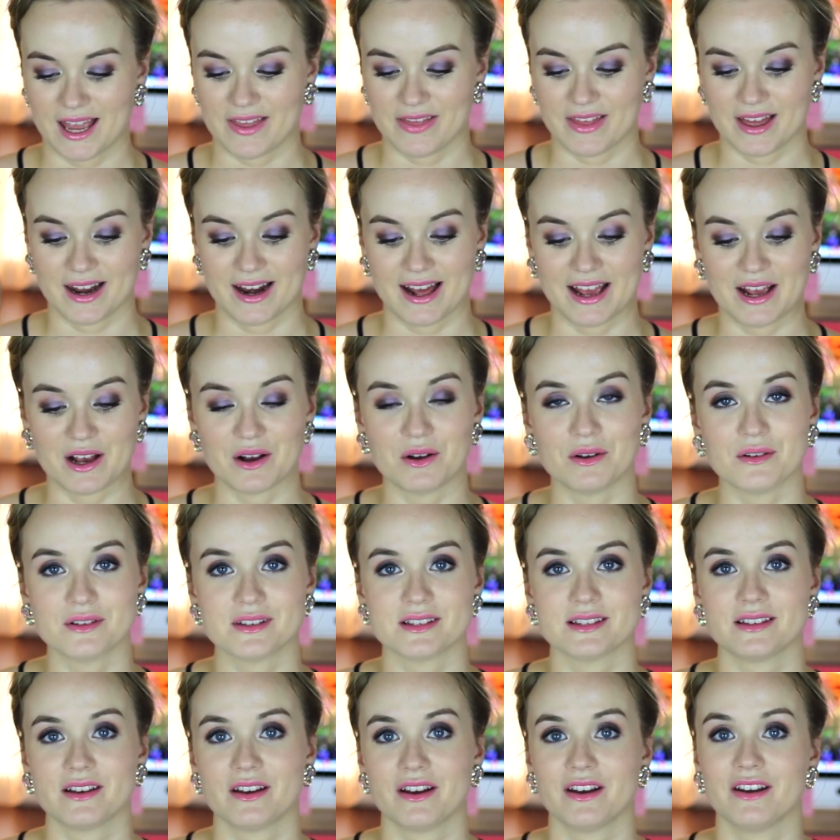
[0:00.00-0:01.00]
And then I
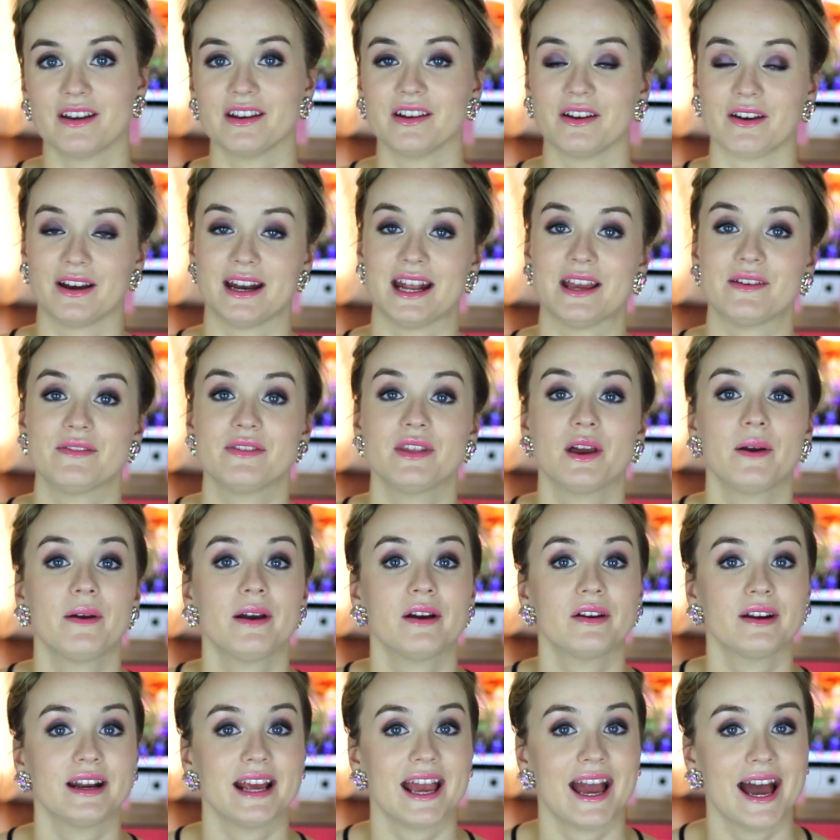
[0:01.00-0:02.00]
also got, even though
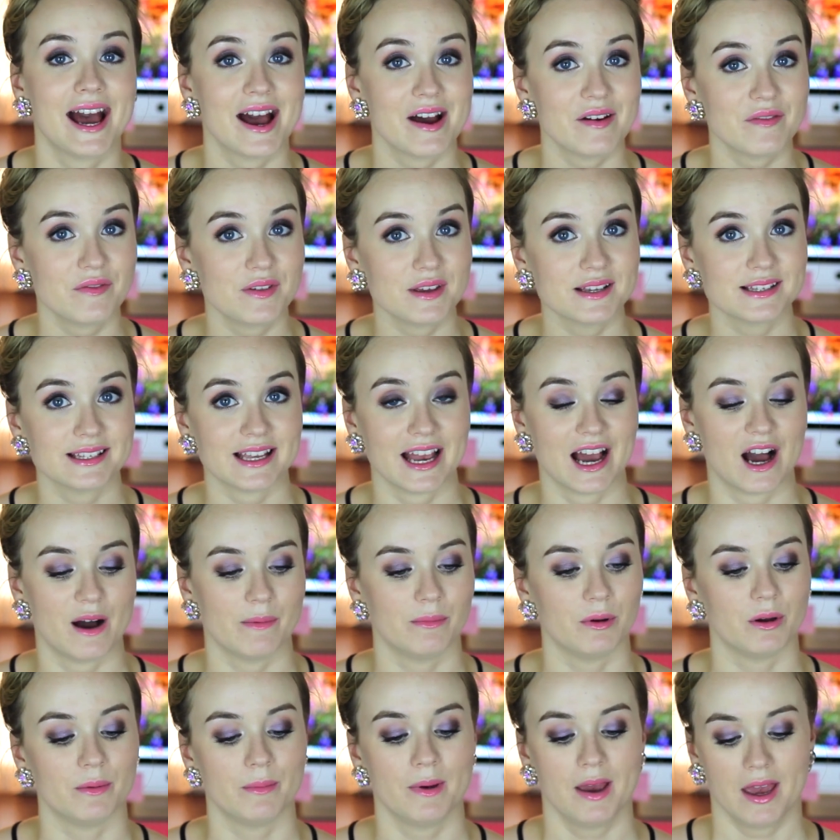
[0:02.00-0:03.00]
I already have this
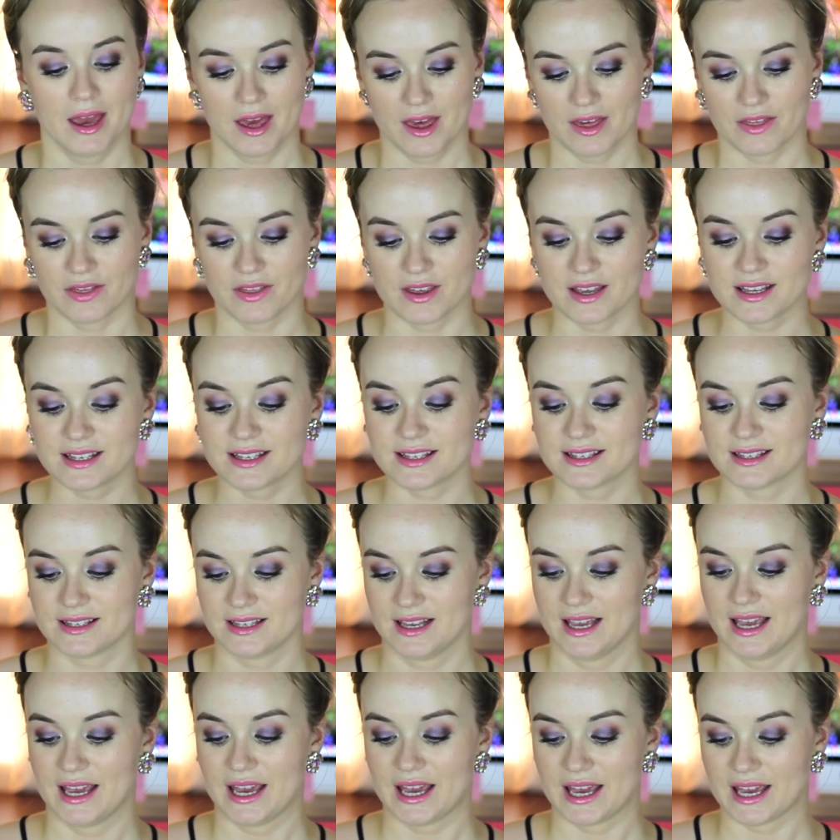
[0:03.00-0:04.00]
album,
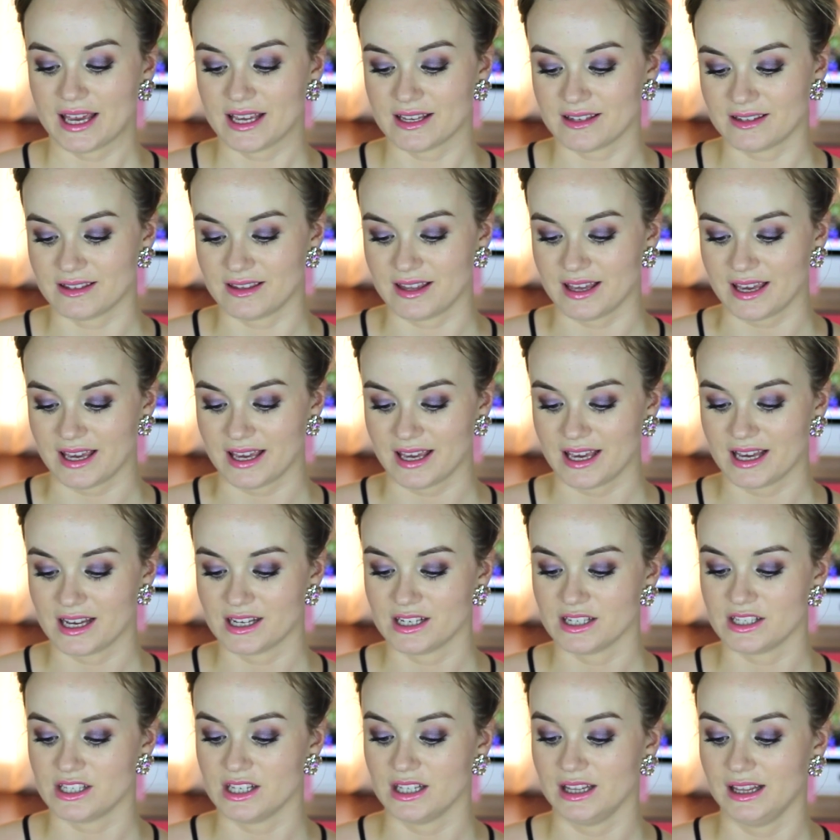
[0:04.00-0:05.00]
this is the
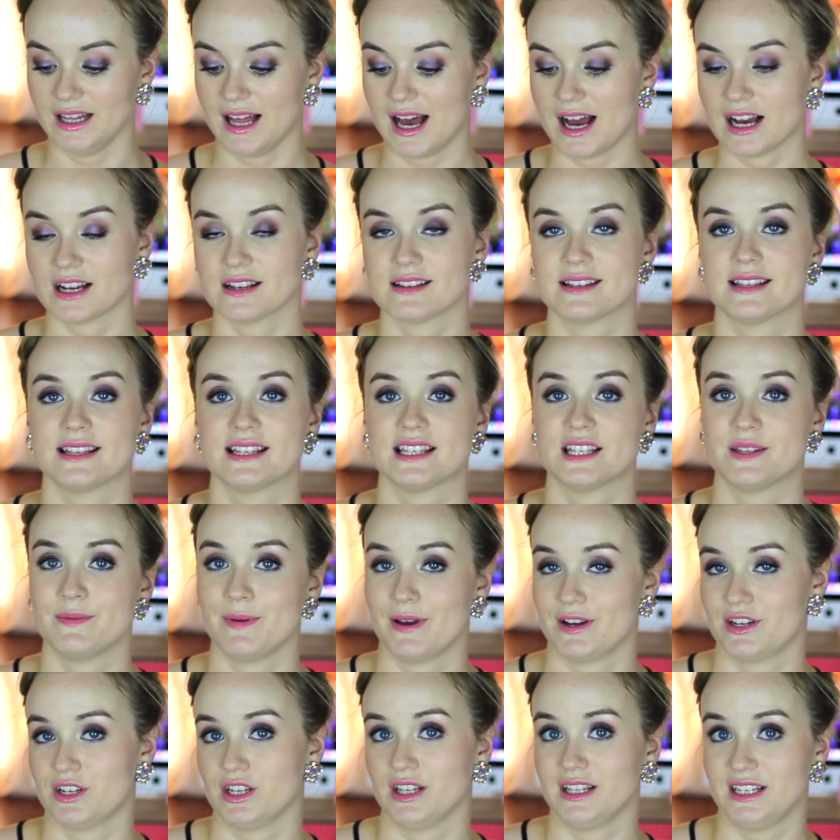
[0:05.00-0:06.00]
deluxe
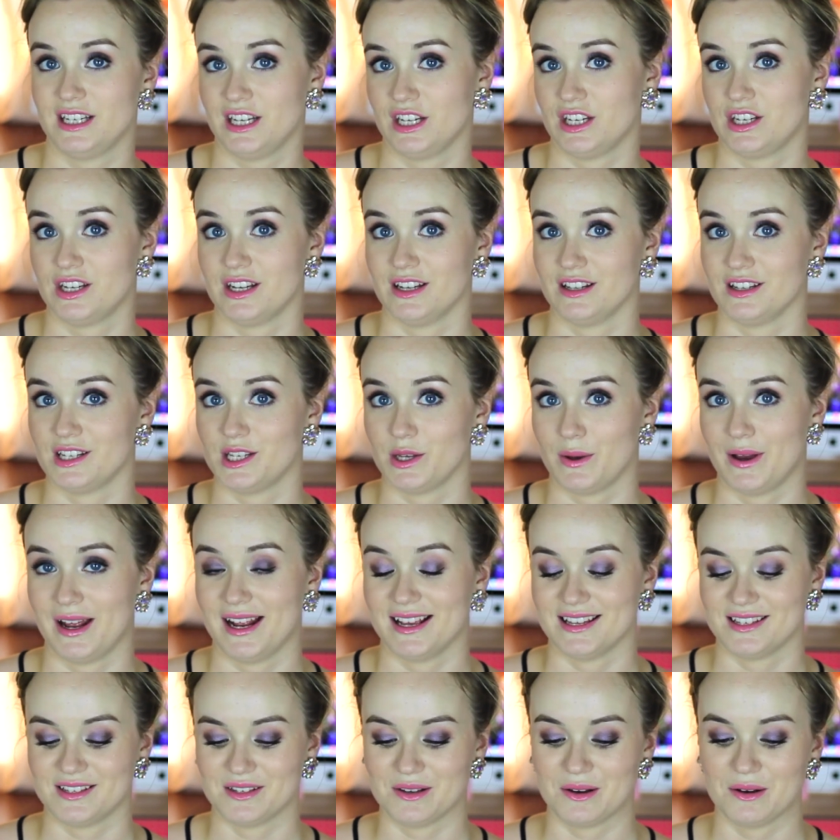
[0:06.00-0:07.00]
special edition, so it
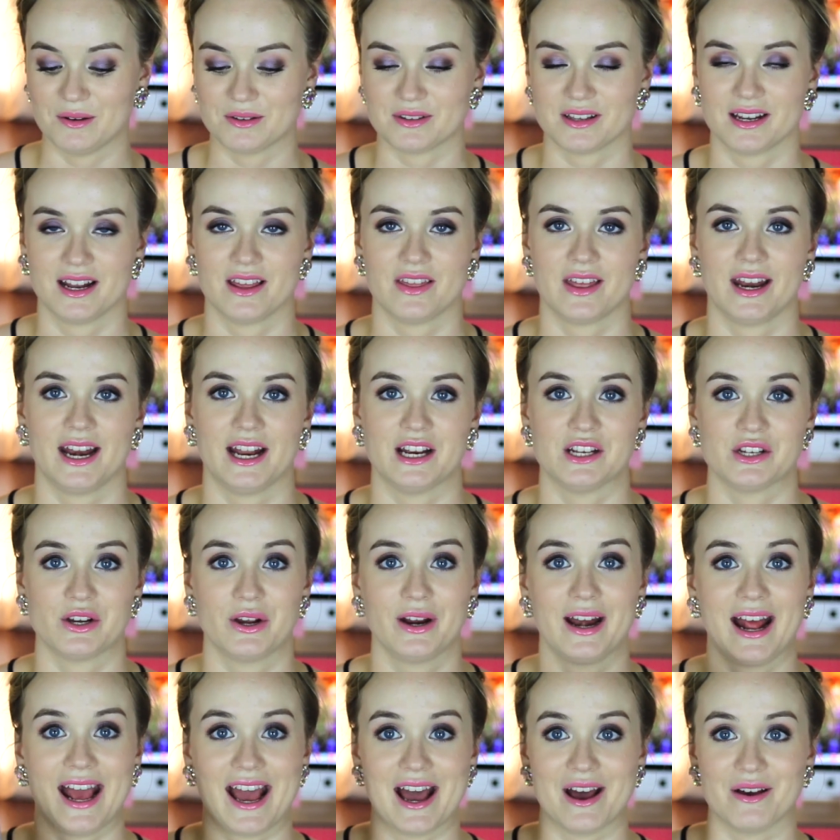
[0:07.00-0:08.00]
has songs in it that I
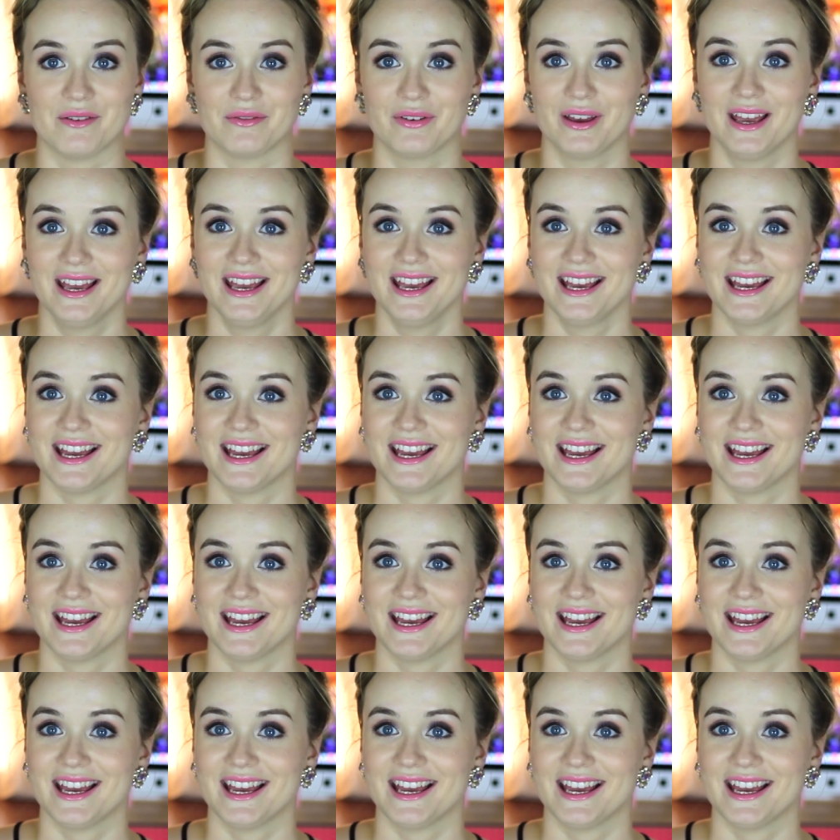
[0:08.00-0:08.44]
don't have.